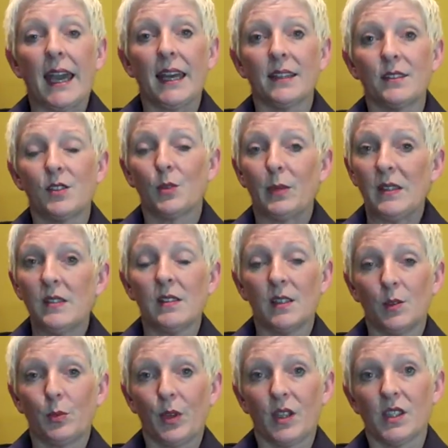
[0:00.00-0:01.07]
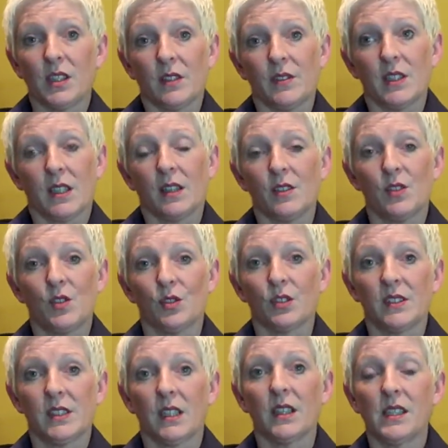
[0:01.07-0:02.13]
And so basically the project of the data store,
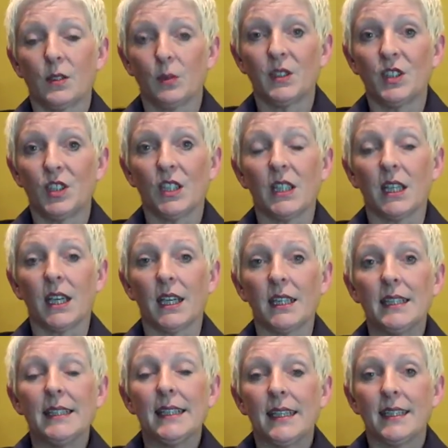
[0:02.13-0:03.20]
starting with the GLA,